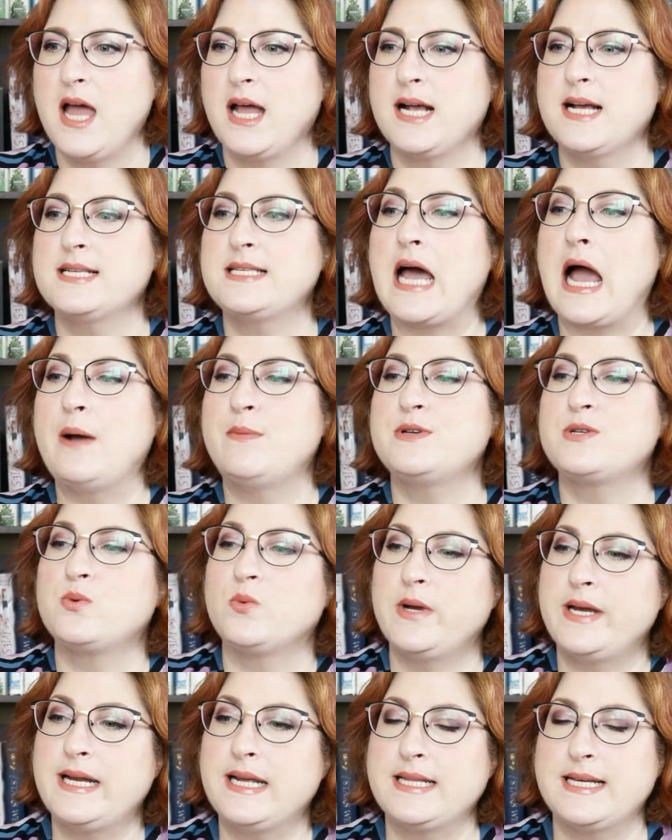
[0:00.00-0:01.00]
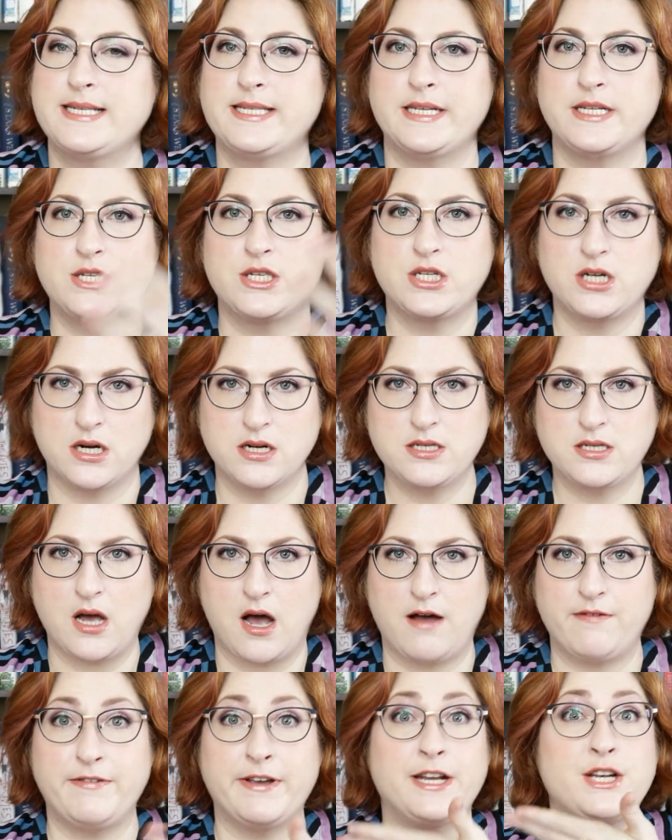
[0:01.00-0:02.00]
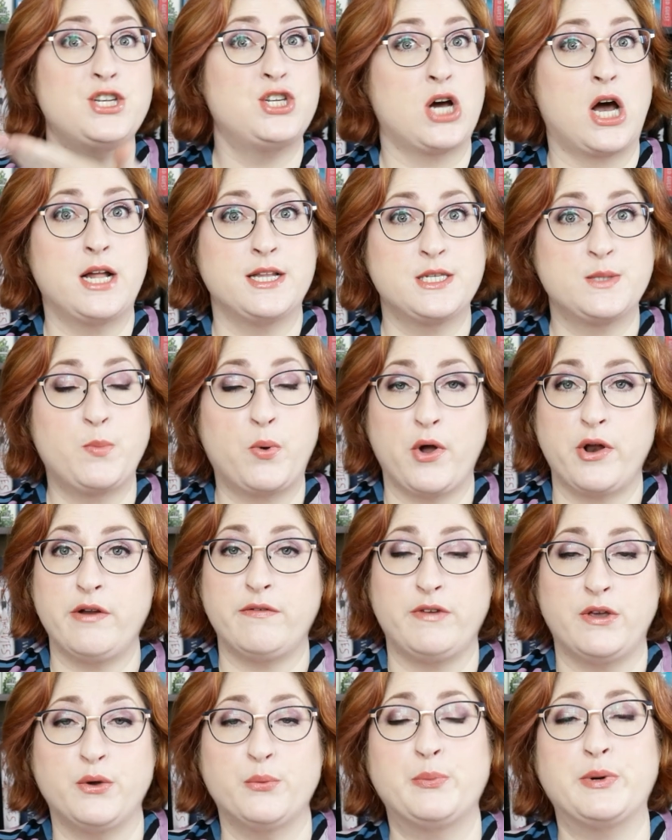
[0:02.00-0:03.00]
because I was reading this, it starts off in Dawn's point of view,